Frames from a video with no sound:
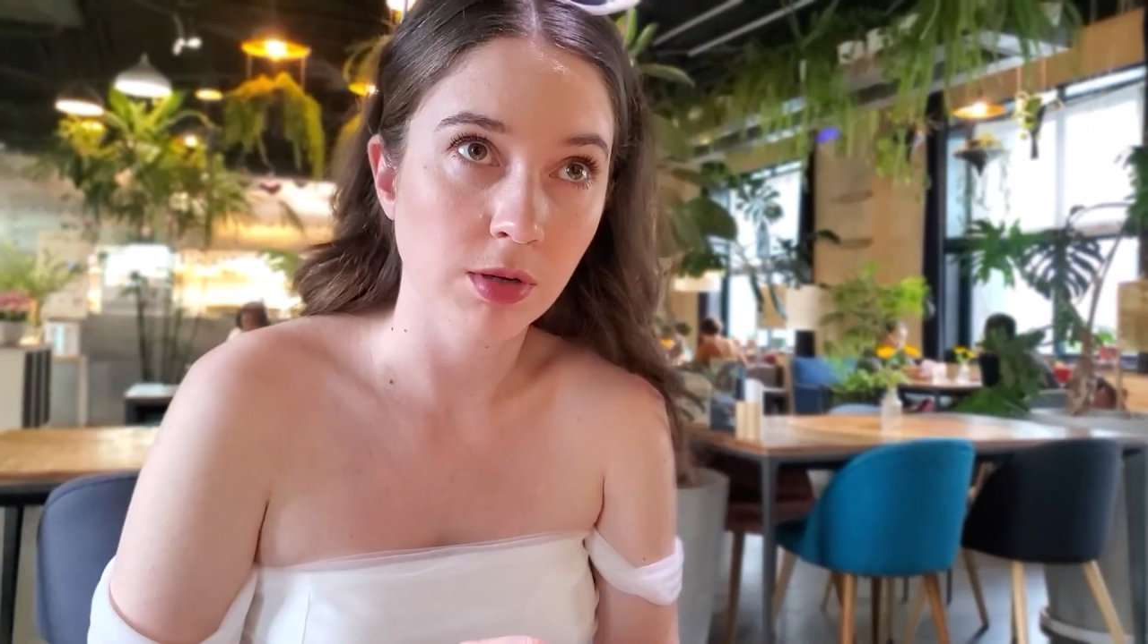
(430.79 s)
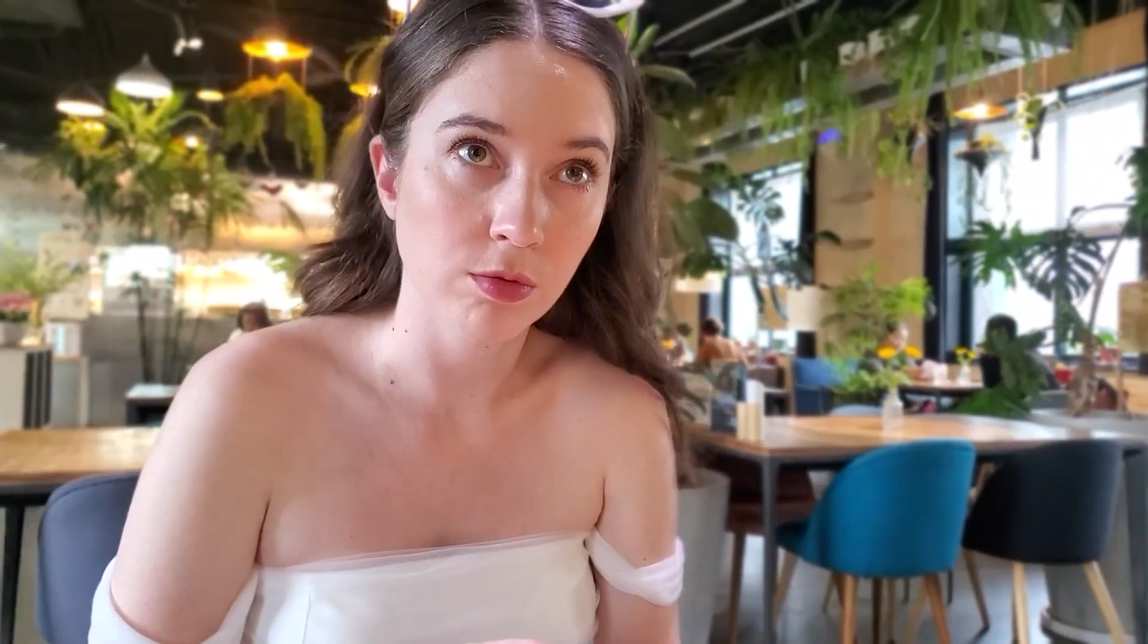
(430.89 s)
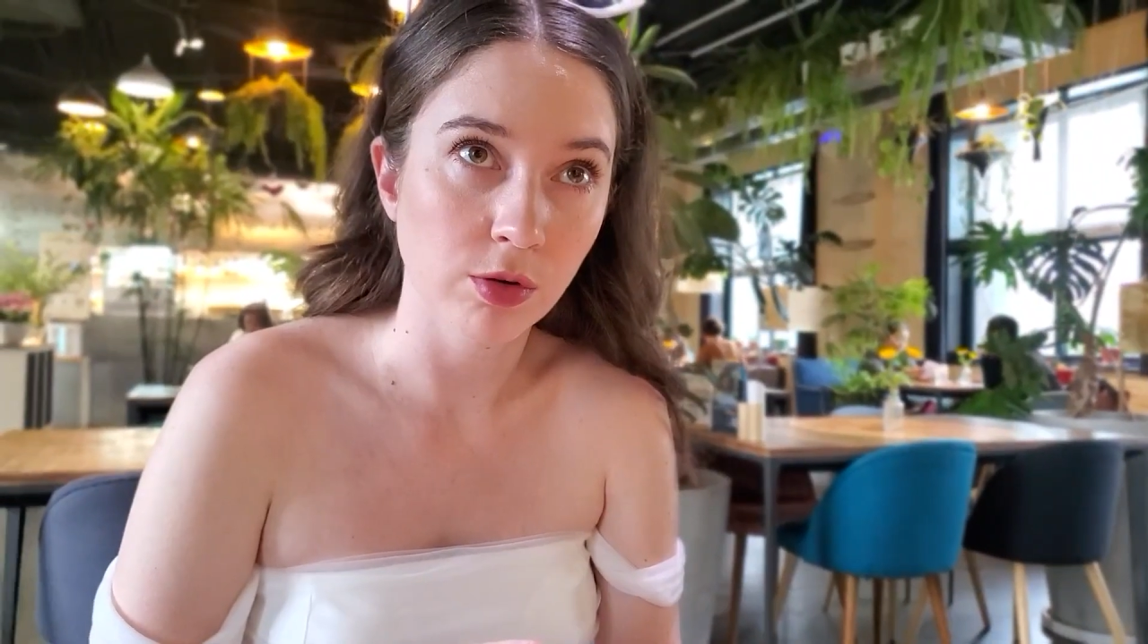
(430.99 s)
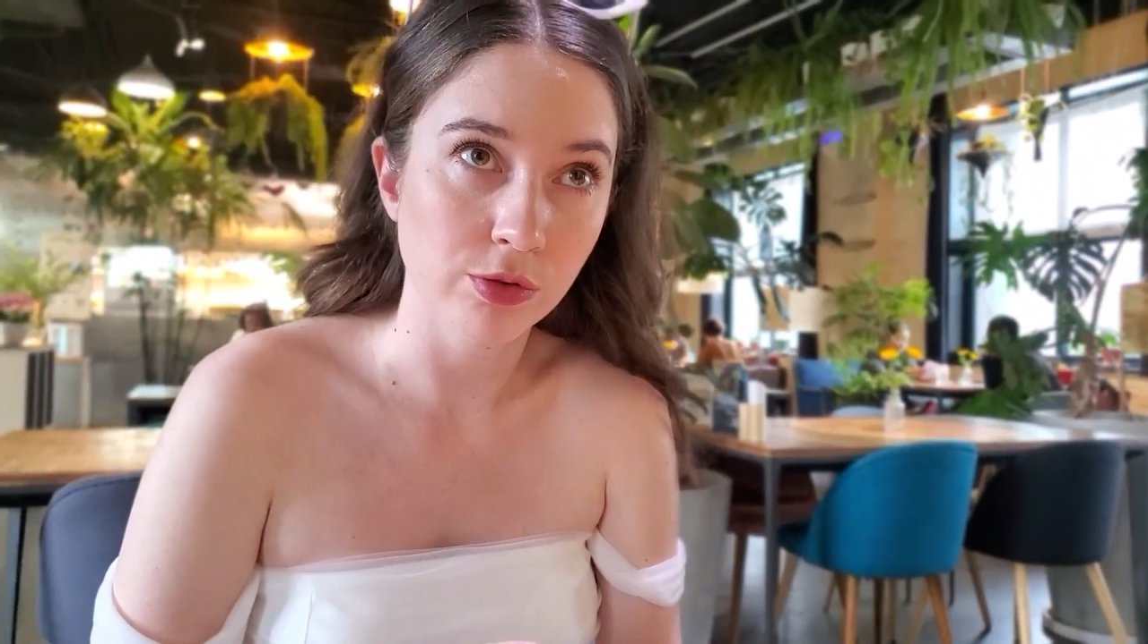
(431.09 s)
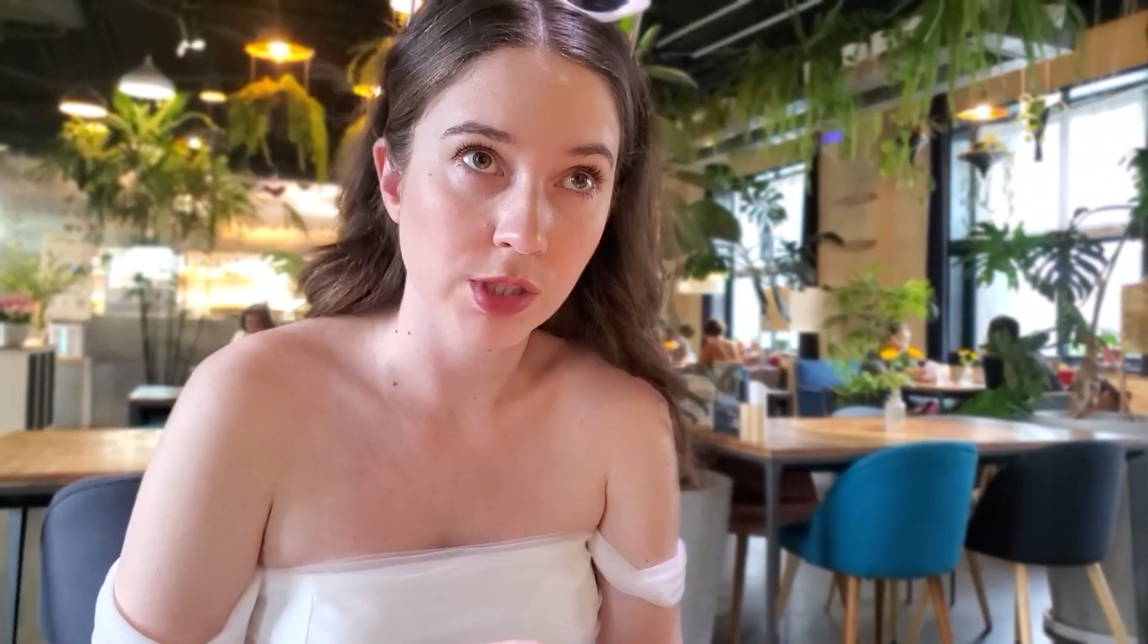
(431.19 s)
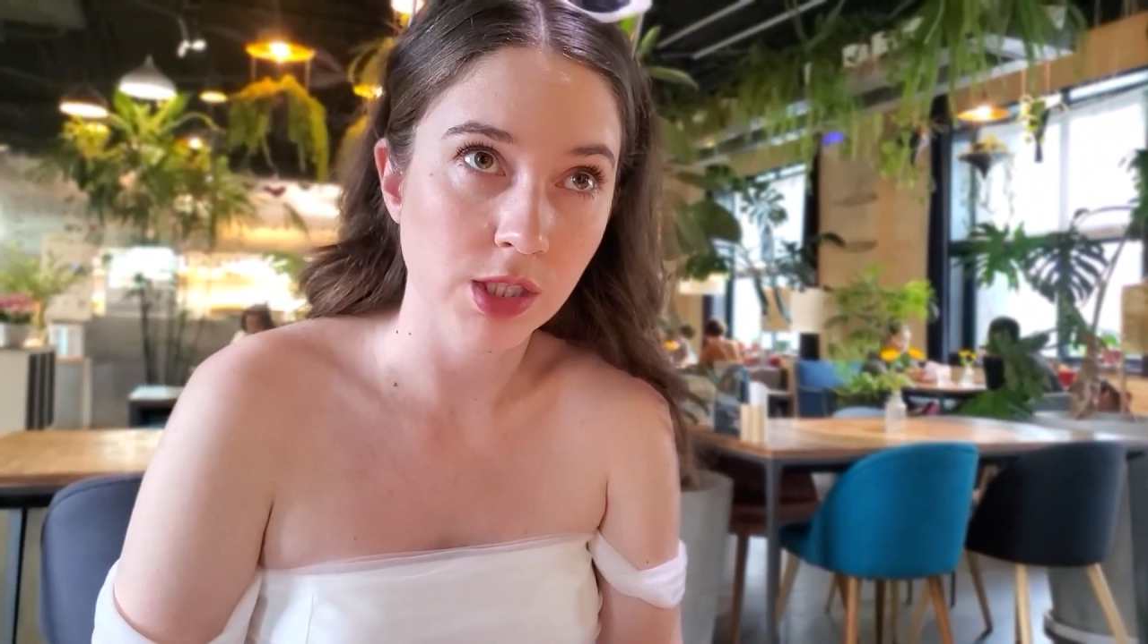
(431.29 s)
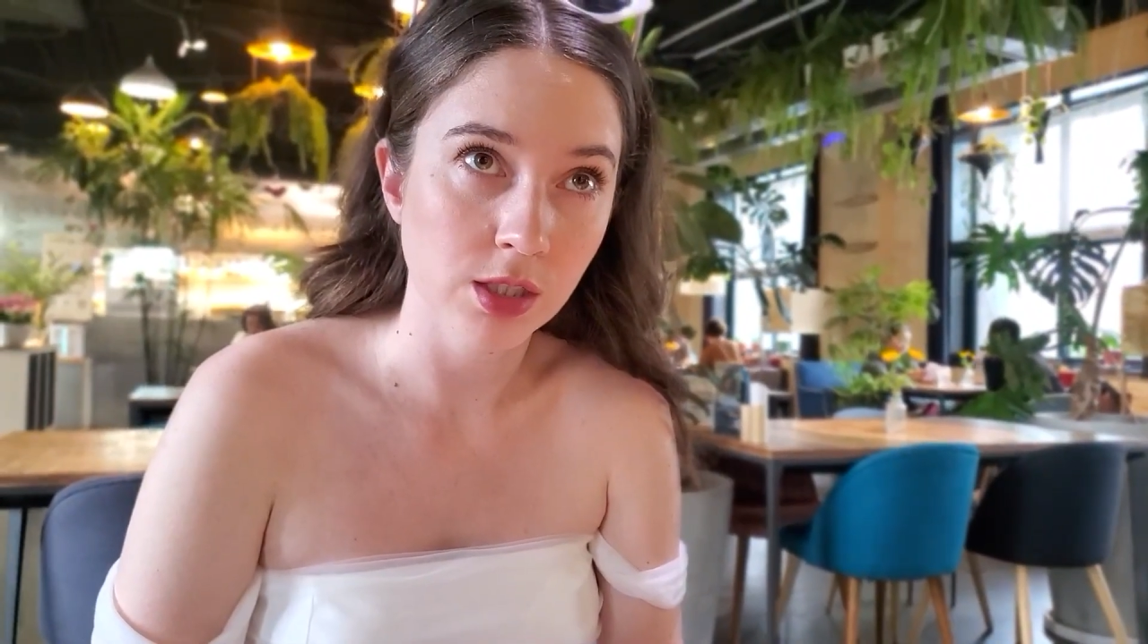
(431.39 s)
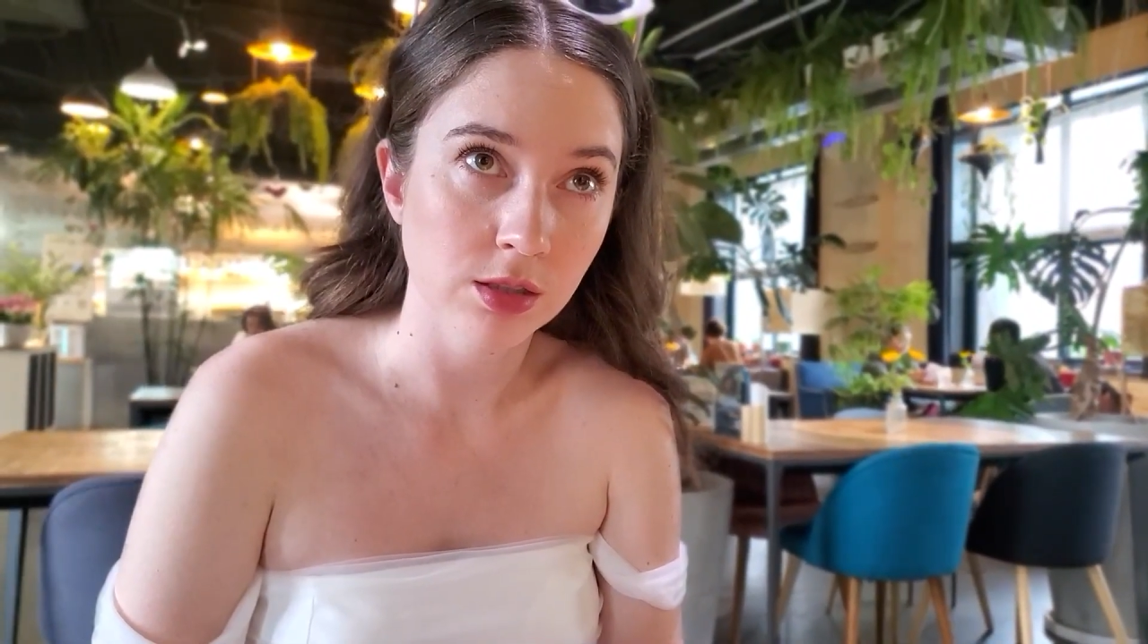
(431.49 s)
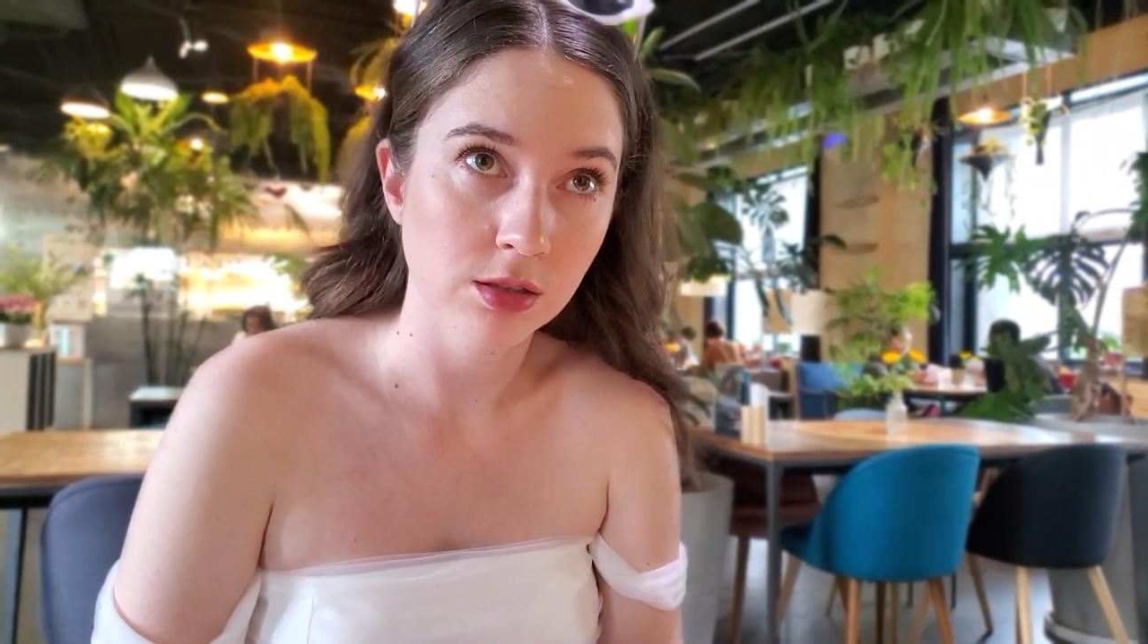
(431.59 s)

a roast tea.